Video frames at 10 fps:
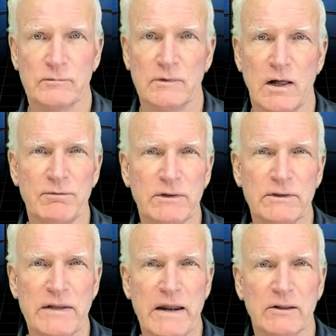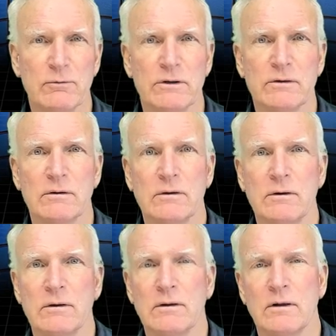I feel inadequate.
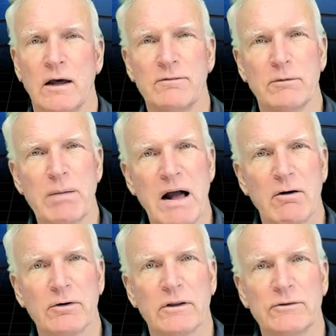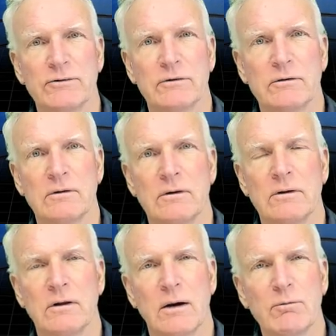I feel powerless.
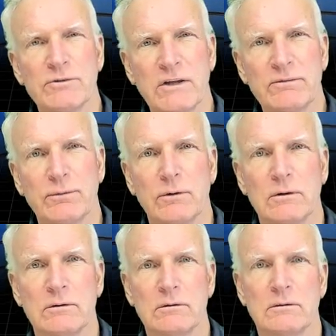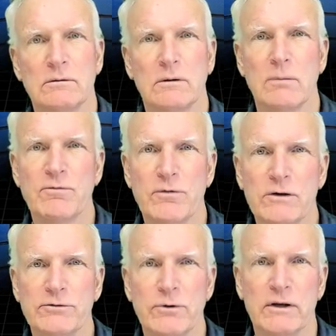I'm resentful. I'm
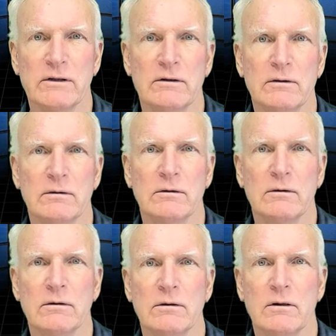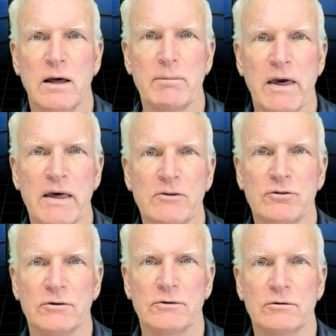frustrated. I'm
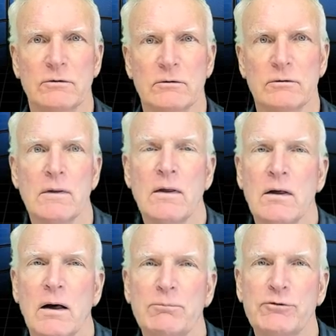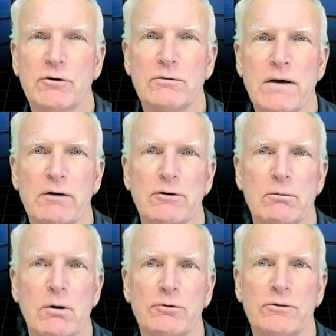anxious. Observe how your
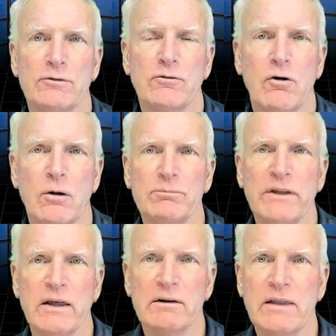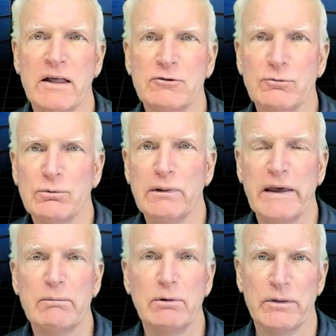emotions calm down as you
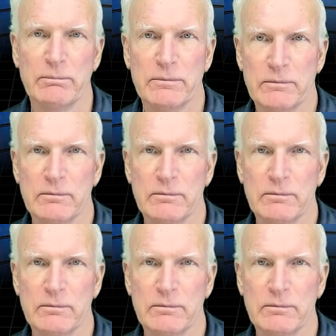label them